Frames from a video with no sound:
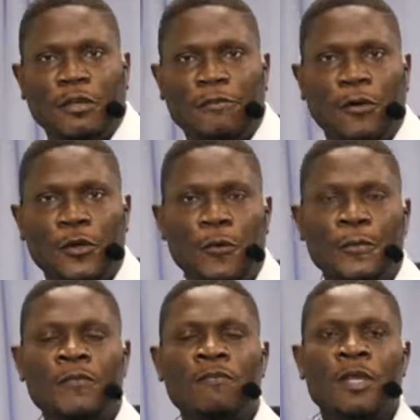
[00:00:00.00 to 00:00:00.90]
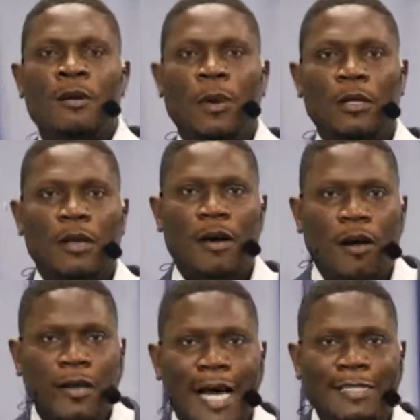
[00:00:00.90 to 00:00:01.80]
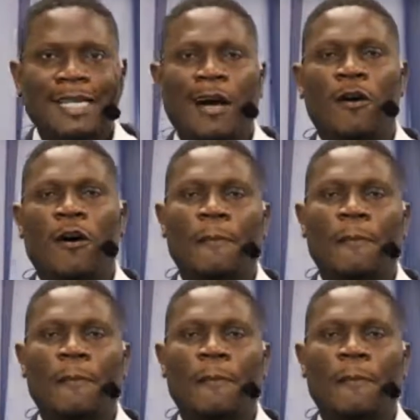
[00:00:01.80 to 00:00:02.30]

for you. But God has now come,